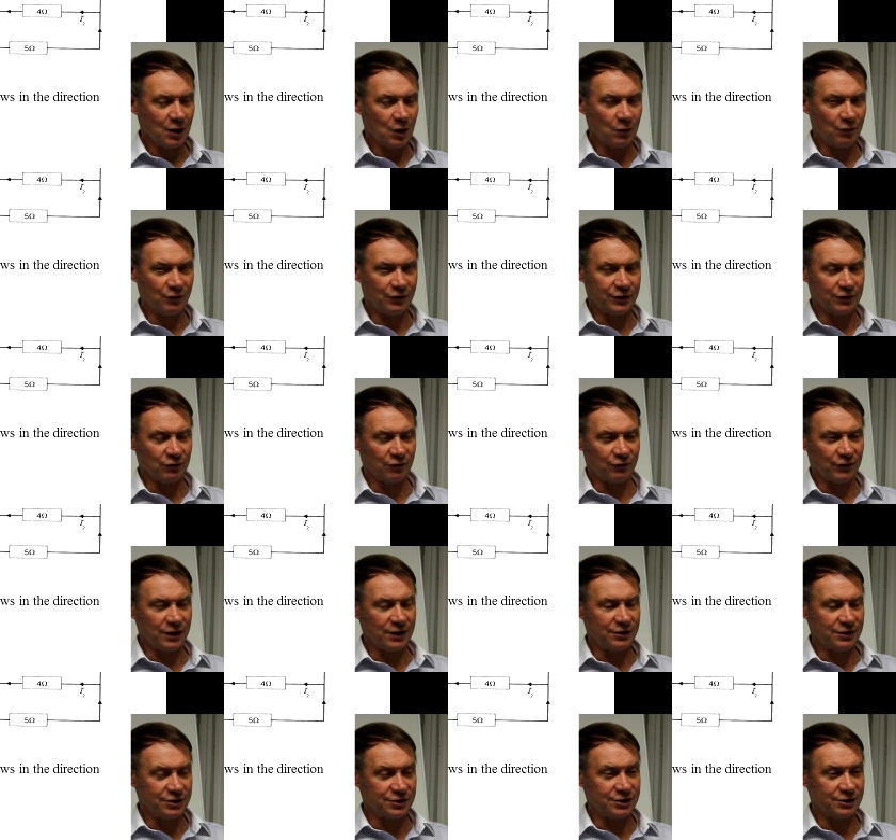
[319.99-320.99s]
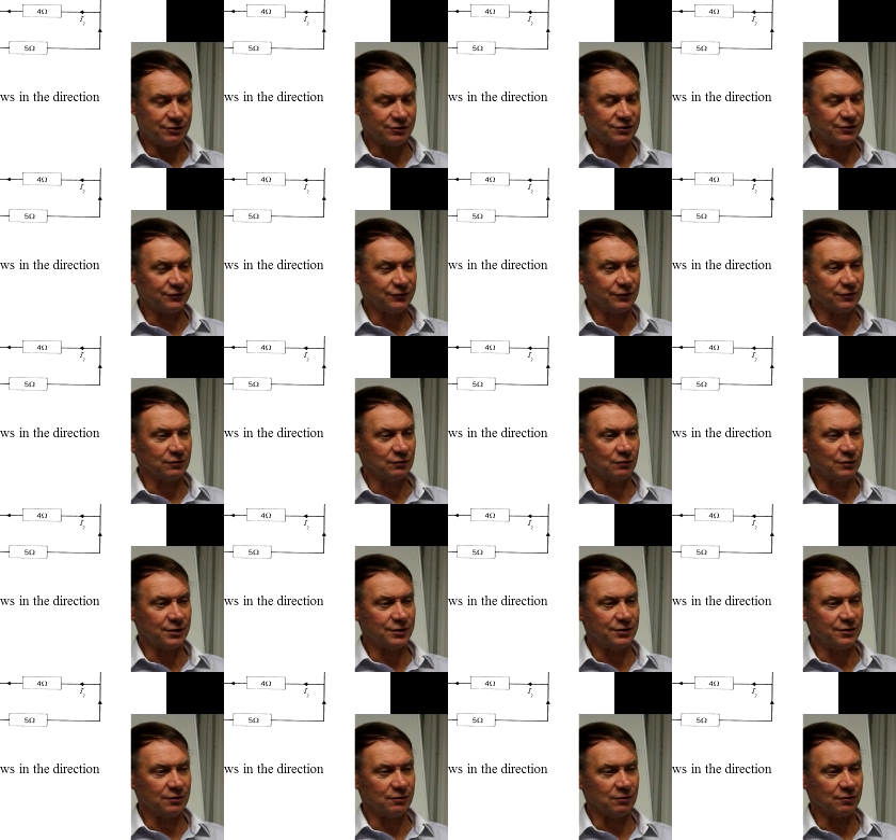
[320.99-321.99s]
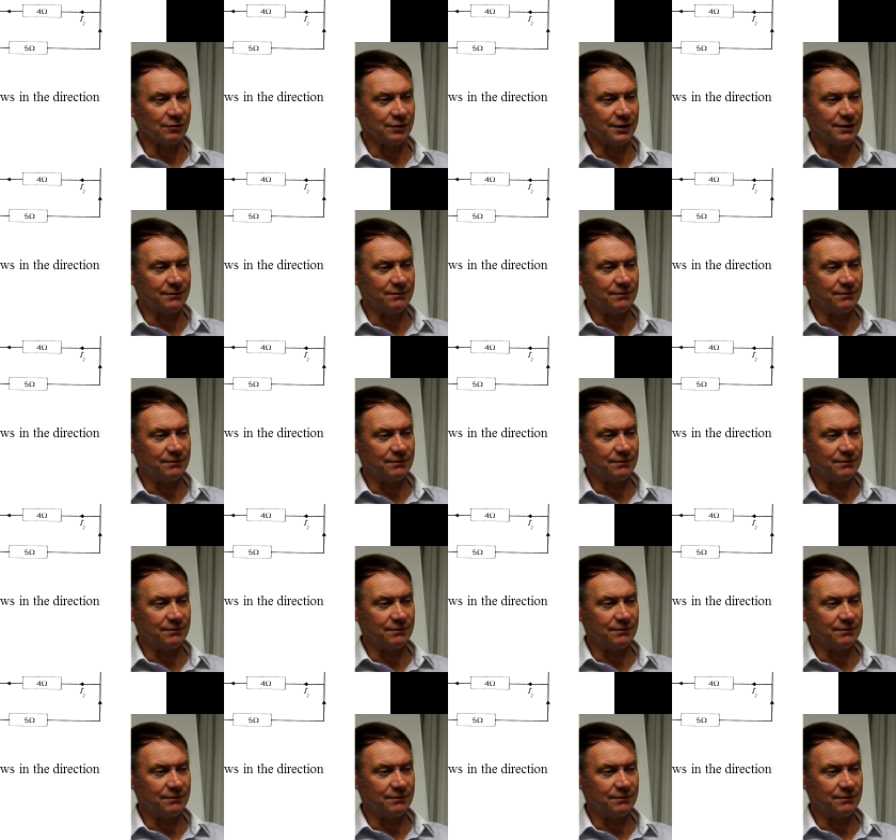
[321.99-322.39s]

Hopefully you'll find this useful with your